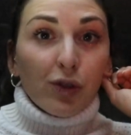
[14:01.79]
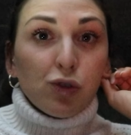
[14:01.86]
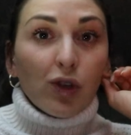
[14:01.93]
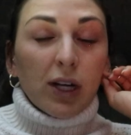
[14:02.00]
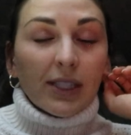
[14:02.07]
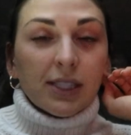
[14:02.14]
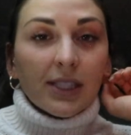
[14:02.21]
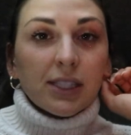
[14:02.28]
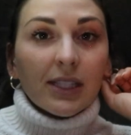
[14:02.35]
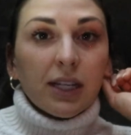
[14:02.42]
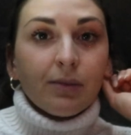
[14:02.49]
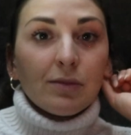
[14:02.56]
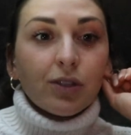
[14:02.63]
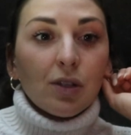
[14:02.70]
dresses and
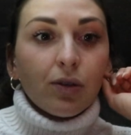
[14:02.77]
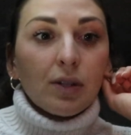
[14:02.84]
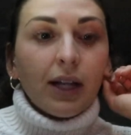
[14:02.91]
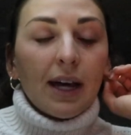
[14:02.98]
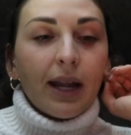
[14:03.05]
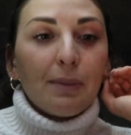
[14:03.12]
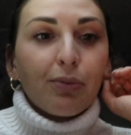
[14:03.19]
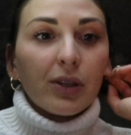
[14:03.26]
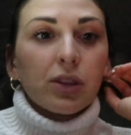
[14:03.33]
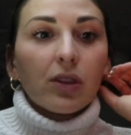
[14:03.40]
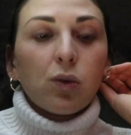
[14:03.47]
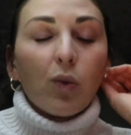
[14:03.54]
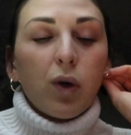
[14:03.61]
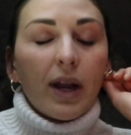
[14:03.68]
I'm so glad I
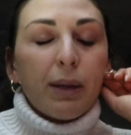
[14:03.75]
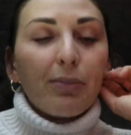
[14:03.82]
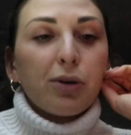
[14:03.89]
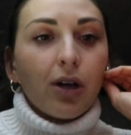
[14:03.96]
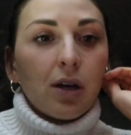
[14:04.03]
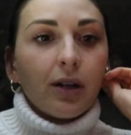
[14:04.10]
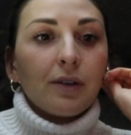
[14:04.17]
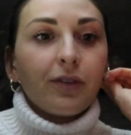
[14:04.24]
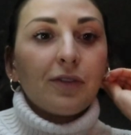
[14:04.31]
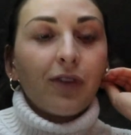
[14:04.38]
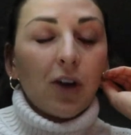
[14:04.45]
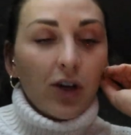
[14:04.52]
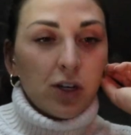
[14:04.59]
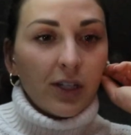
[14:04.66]
put the one I put on
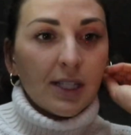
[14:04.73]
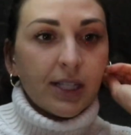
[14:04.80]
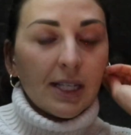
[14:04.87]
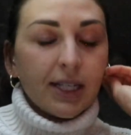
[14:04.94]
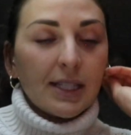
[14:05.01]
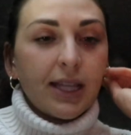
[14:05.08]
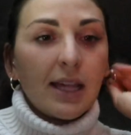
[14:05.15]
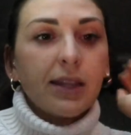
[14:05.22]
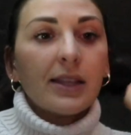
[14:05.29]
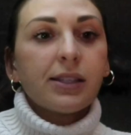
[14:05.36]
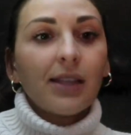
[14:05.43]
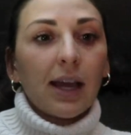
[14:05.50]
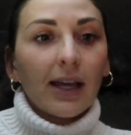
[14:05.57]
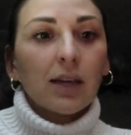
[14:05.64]
first because then the
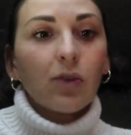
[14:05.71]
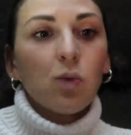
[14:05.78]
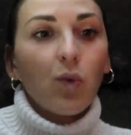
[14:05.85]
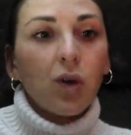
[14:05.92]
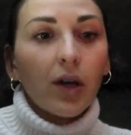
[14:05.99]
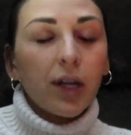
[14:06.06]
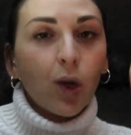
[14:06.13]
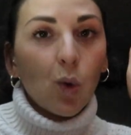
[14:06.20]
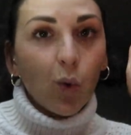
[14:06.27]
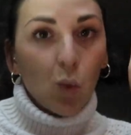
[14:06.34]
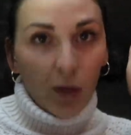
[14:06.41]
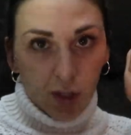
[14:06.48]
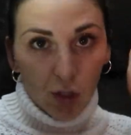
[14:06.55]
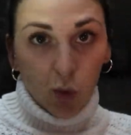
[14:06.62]
second one
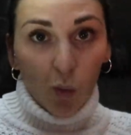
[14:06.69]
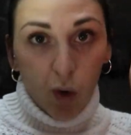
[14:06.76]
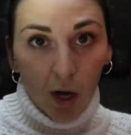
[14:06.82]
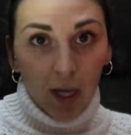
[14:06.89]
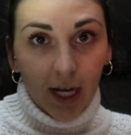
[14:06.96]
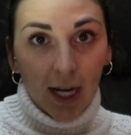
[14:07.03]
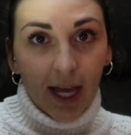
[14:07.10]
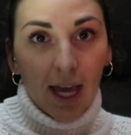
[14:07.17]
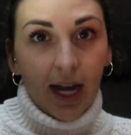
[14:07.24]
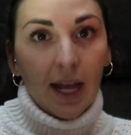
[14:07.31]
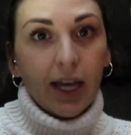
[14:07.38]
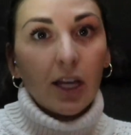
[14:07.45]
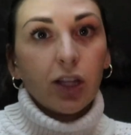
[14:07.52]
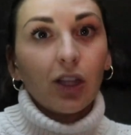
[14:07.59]
was the one and
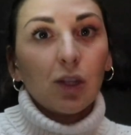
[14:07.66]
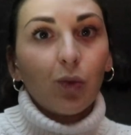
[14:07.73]
I,